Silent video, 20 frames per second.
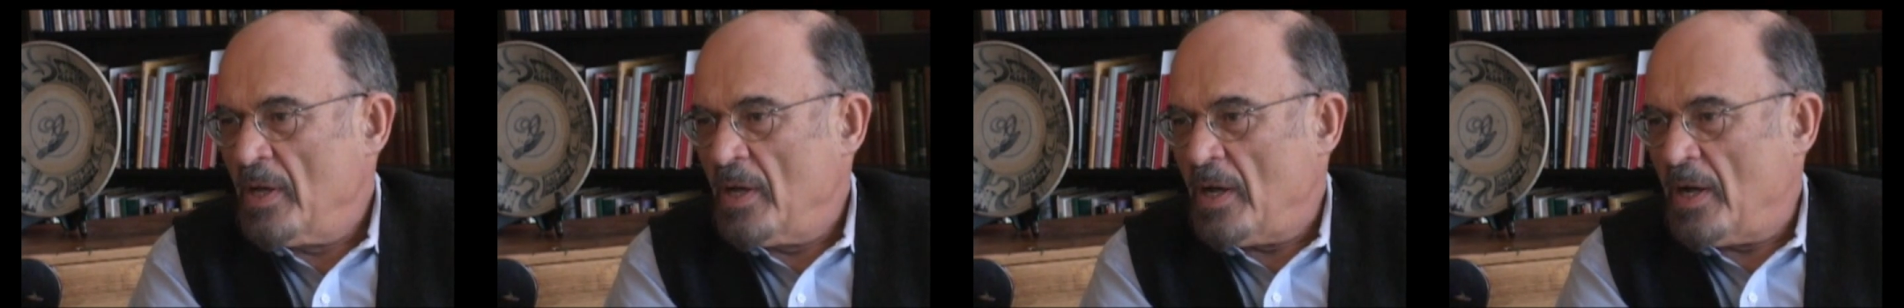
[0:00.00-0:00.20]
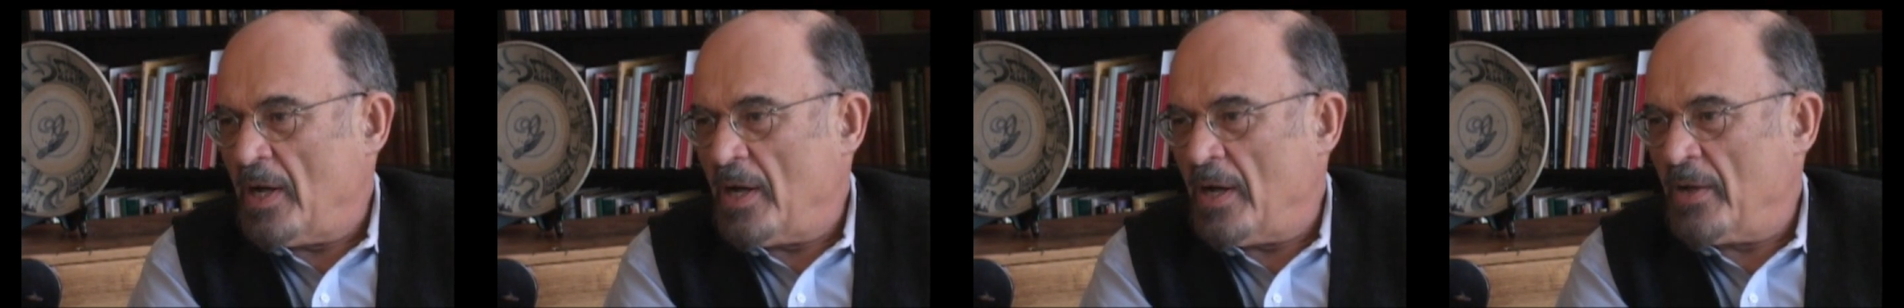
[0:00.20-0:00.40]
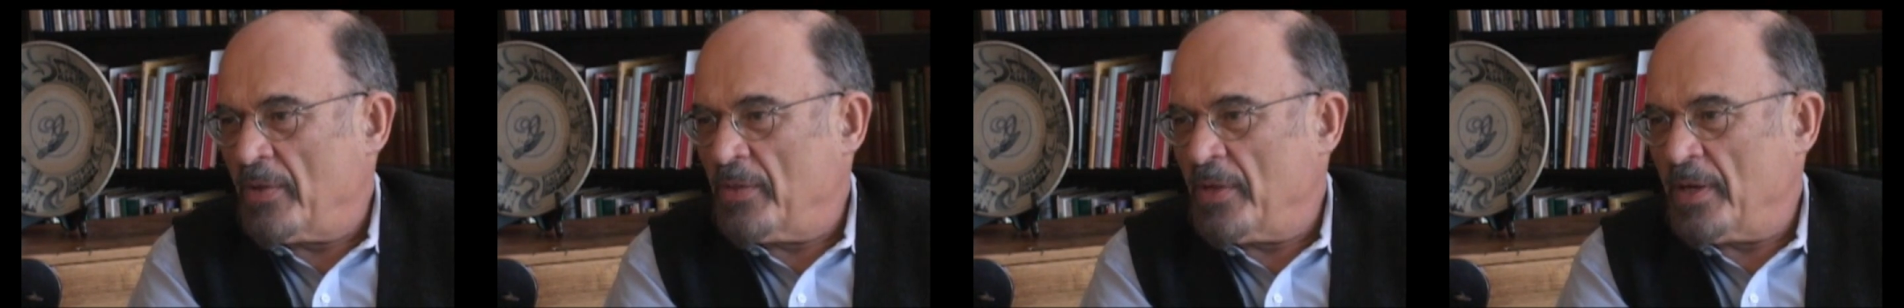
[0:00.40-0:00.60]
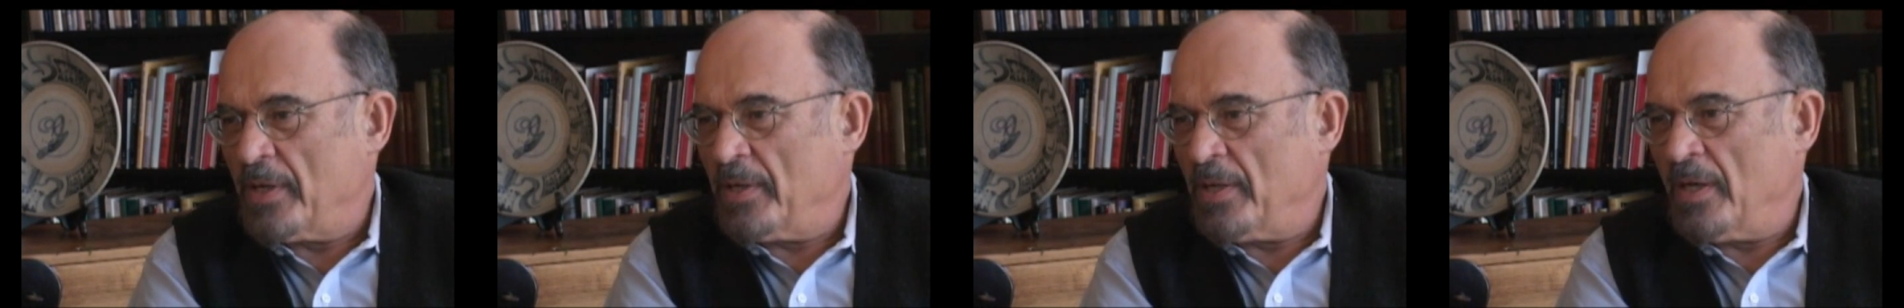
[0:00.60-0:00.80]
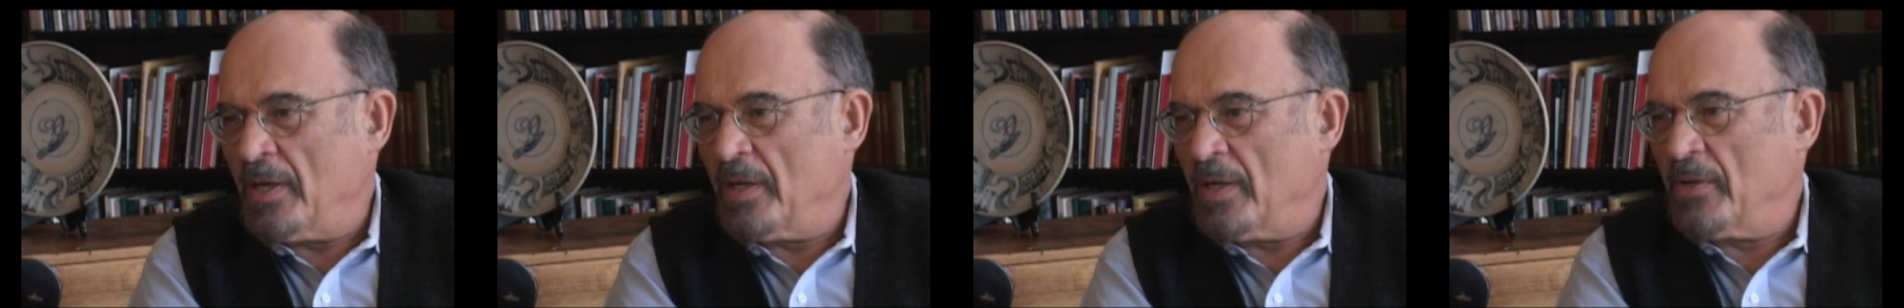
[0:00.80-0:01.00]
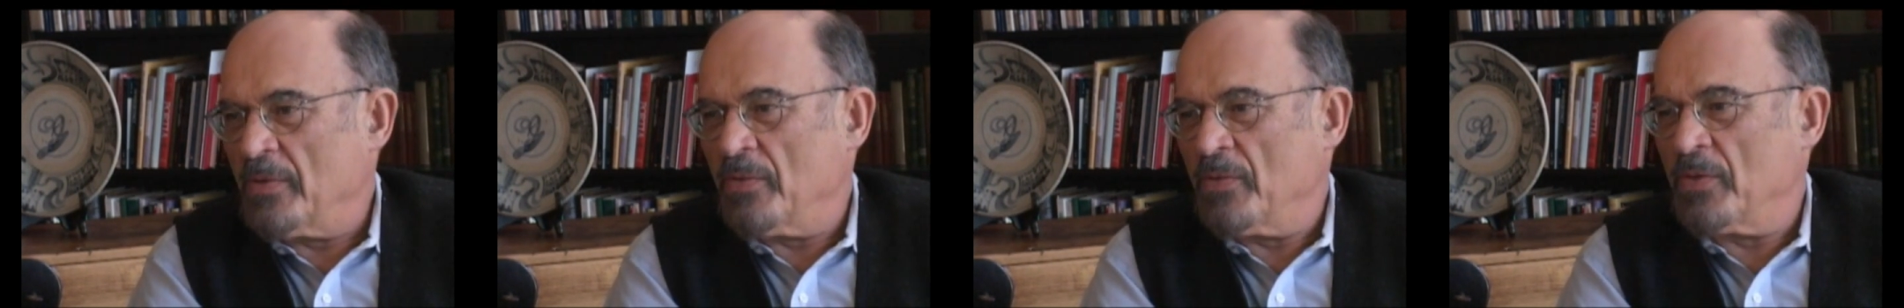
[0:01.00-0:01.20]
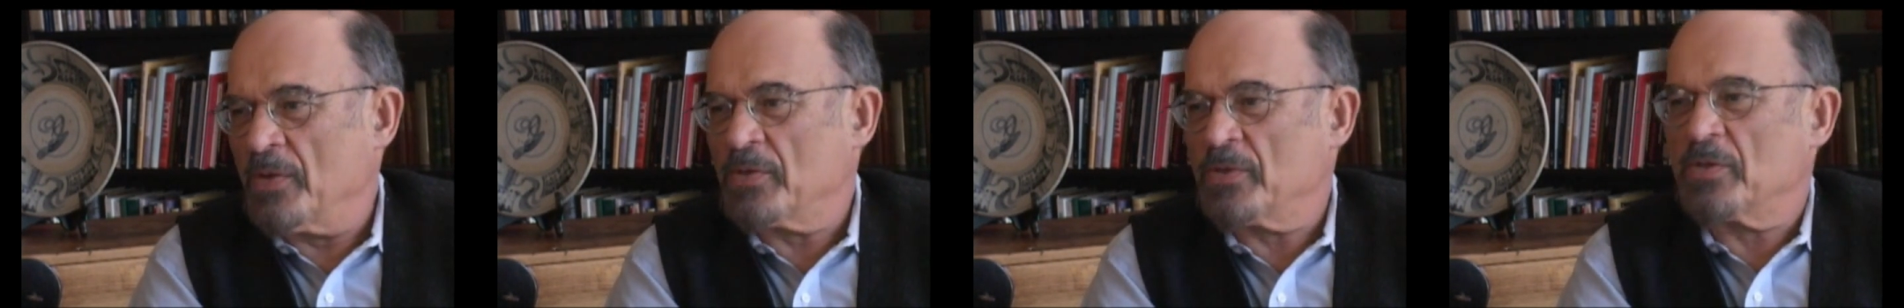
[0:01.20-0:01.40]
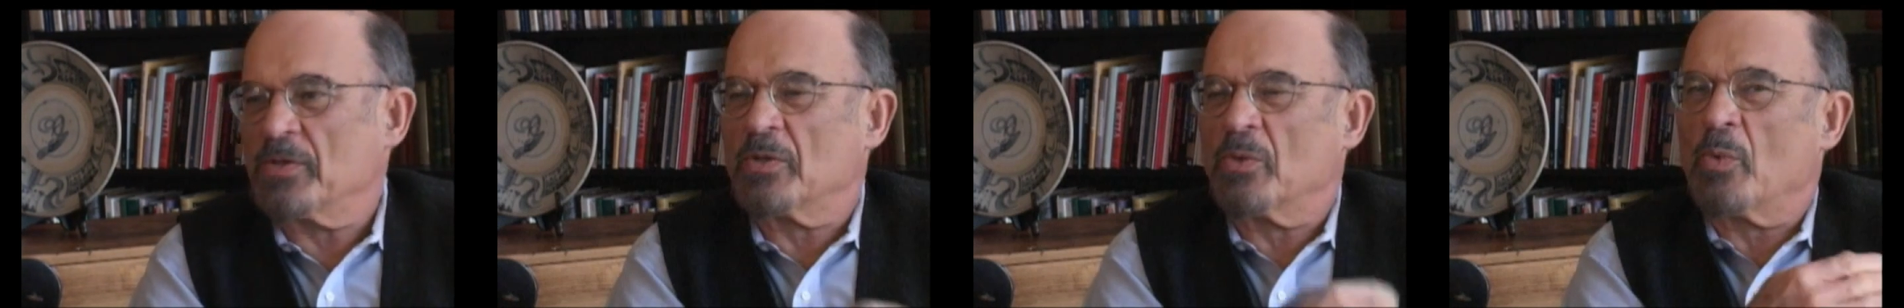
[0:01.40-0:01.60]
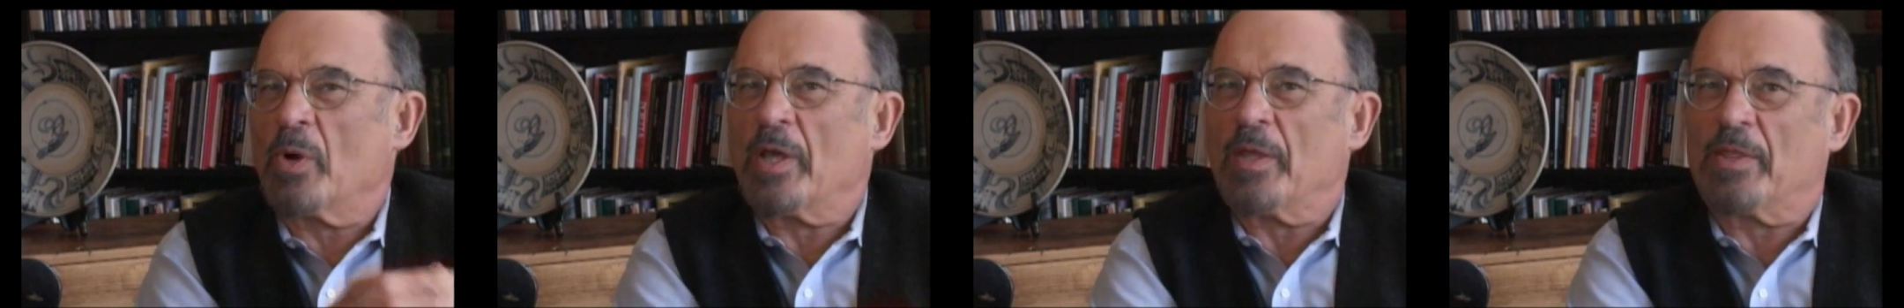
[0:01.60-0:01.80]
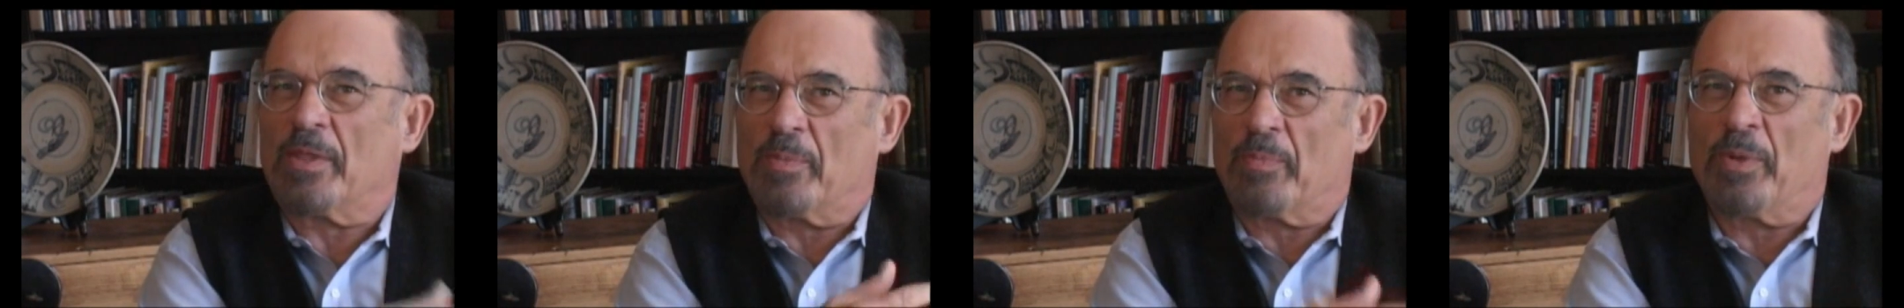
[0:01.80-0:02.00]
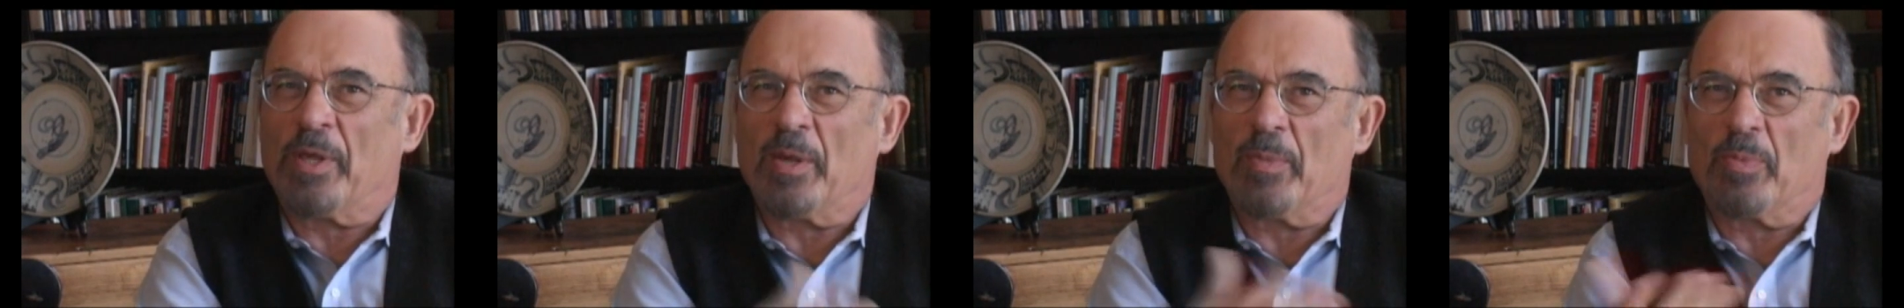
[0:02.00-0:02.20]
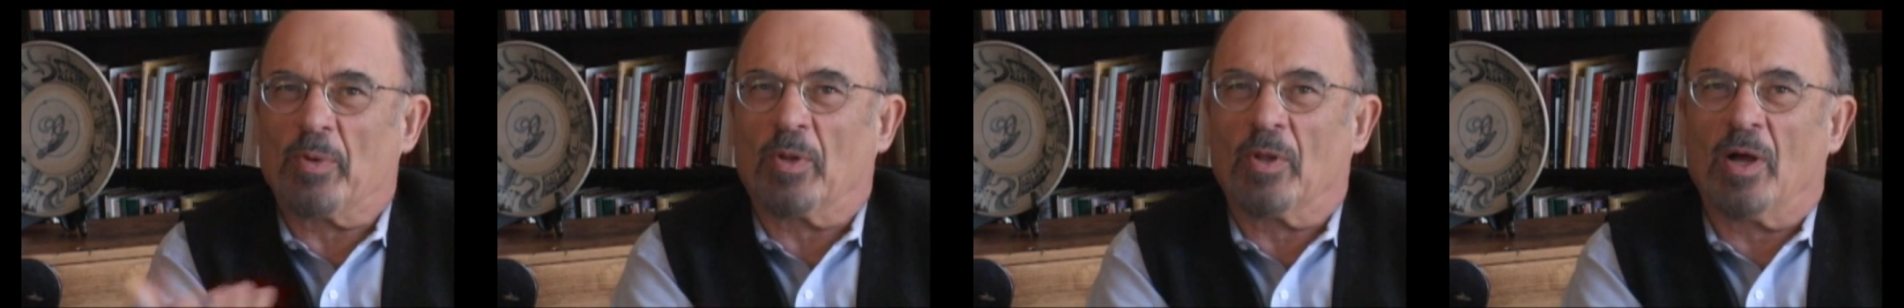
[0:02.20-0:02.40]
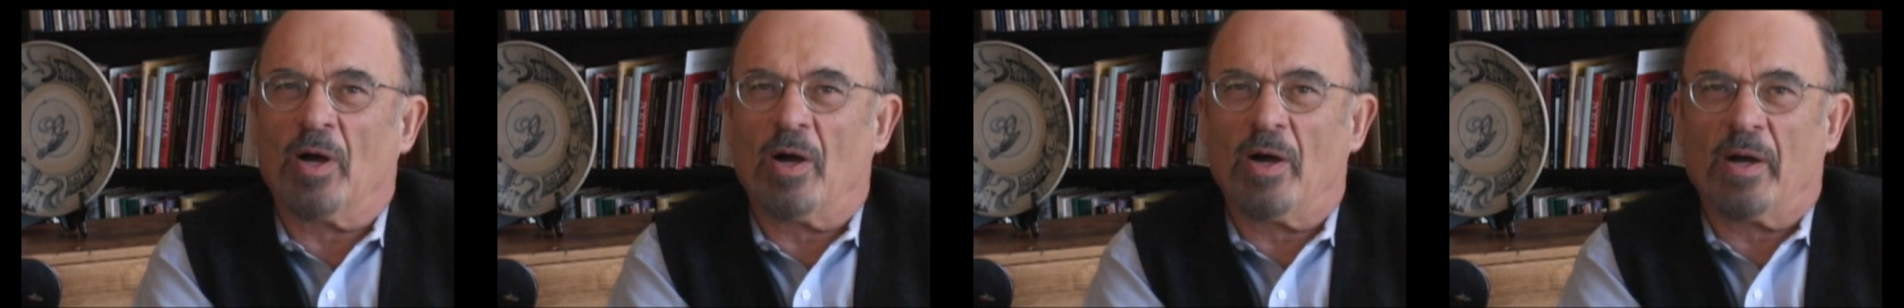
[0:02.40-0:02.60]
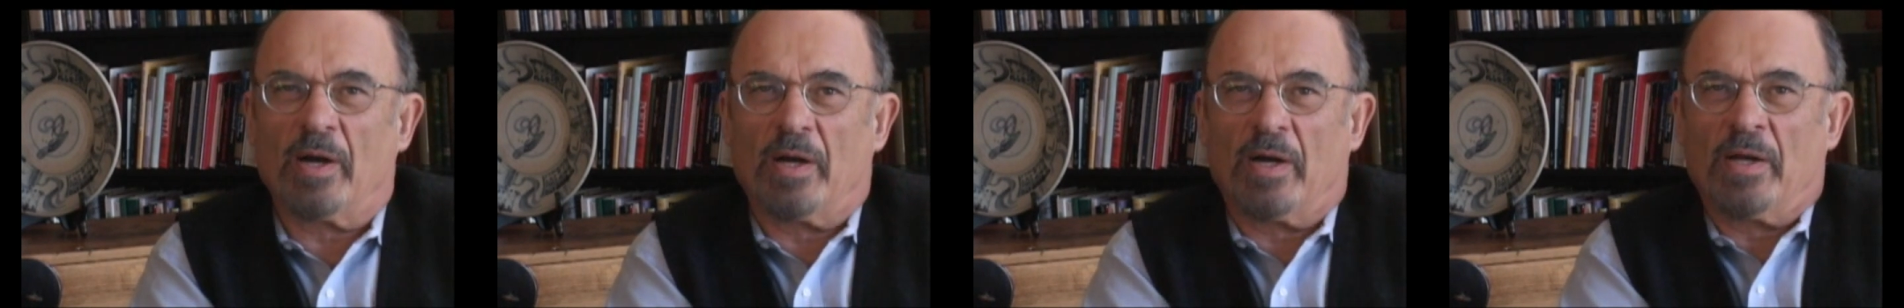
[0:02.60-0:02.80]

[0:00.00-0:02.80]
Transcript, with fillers: Uh, that uh, this is the way that people are.